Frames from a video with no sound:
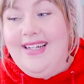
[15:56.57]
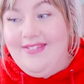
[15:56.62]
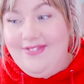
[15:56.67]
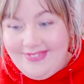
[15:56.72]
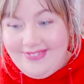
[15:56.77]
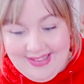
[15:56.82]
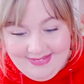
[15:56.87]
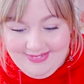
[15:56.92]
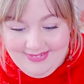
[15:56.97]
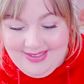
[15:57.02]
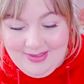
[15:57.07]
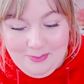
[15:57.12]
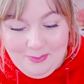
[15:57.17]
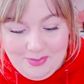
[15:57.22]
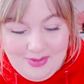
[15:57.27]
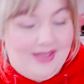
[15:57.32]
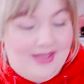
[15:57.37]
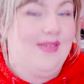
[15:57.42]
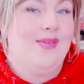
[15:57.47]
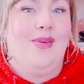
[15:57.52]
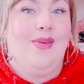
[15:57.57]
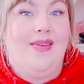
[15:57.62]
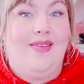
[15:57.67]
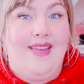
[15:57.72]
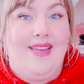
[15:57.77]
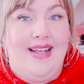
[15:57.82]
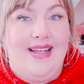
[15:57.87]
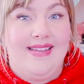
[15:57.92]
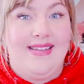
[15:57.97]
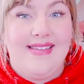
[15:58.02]
very impressed with
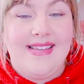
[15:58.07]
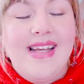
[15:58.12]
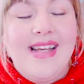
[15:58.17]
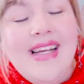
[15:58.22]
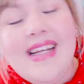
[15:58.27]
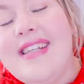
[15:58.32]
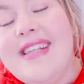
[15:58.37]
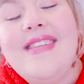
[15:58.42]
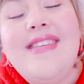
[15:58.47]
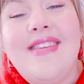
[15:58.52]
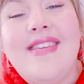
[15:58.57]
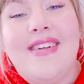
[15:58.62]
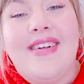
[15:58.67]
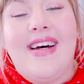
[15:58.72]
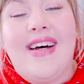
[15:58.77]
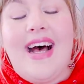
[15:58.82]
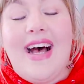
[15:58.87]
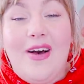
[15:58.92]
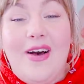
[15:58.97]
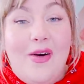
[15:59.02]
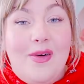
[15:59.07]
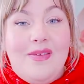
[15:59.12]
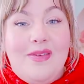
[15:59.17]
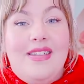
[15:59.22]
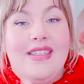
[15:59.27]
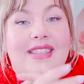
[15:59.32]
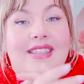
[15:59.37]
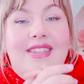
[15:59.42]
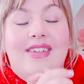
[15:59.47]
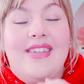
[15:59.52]
this. So I hope
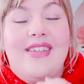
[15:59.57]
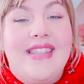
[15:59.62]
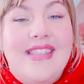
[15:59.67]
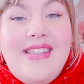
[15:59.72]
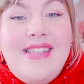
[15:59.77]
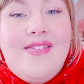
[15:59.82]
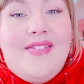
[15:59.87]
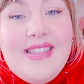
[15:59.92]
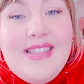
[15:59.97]
you enjoyed this